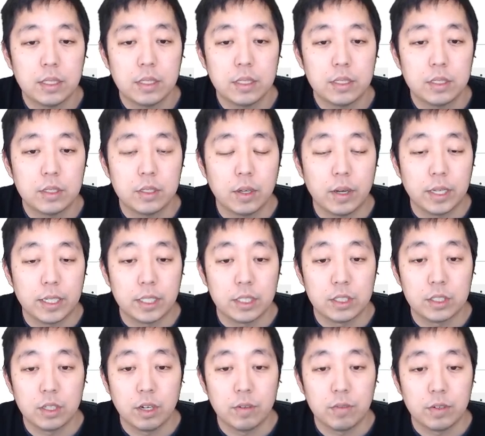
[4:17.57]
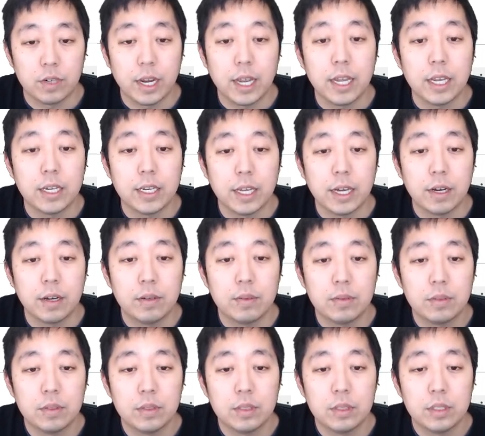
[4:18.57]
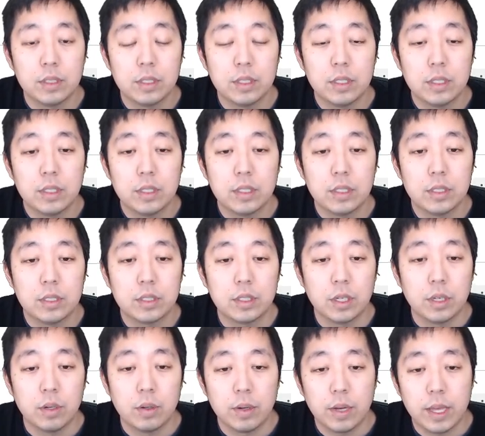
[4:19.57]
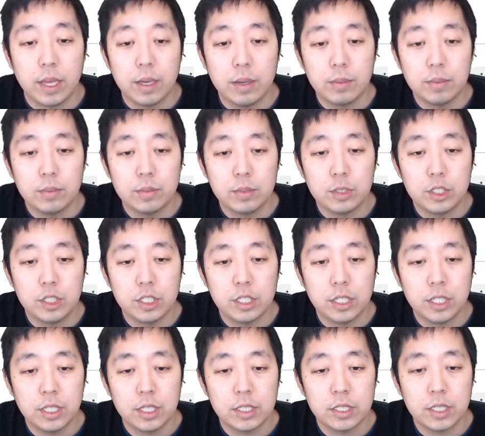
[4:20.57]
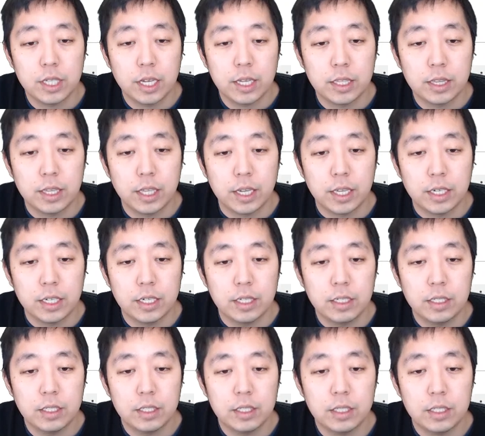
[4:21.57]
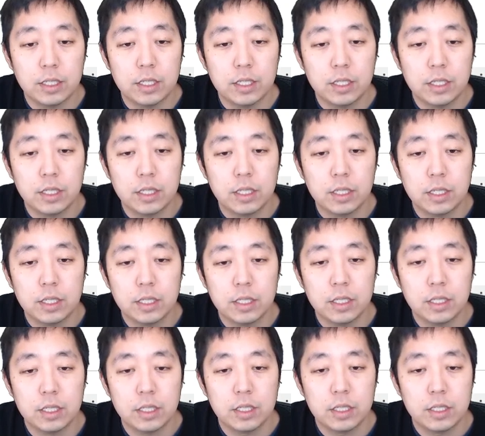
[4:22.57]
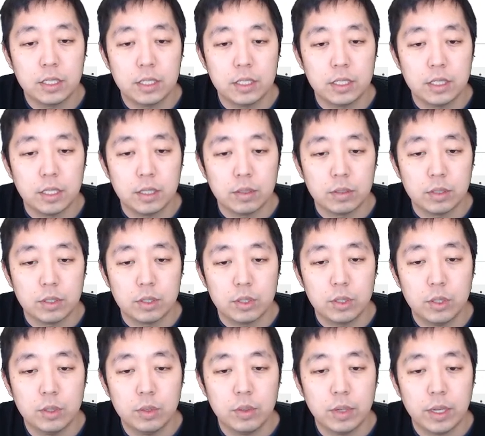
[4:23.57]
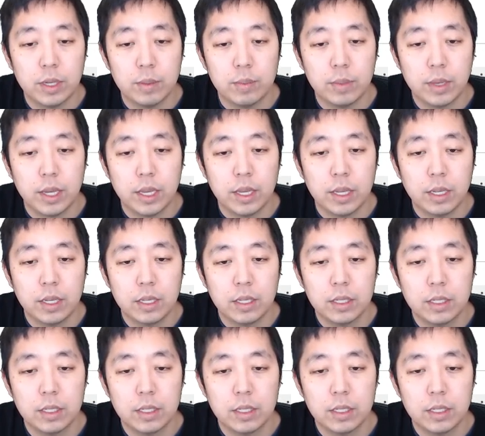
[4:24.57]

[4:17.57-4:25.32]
So I can solve for A now. So MG sine theta is equal to 2MA